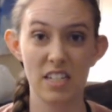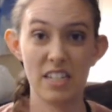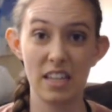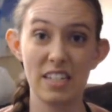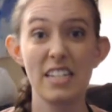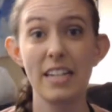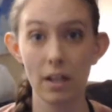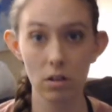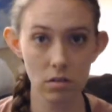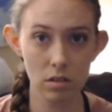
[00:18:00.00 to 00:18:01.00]

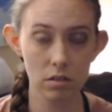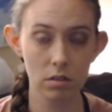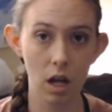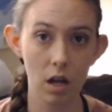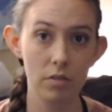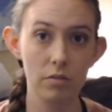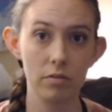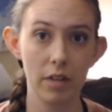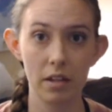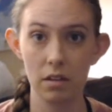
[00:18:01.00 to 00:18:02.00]
details of,
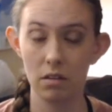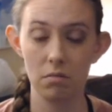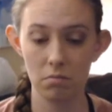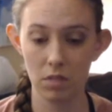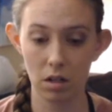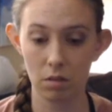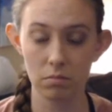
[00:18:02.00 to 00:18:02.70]
like, you know,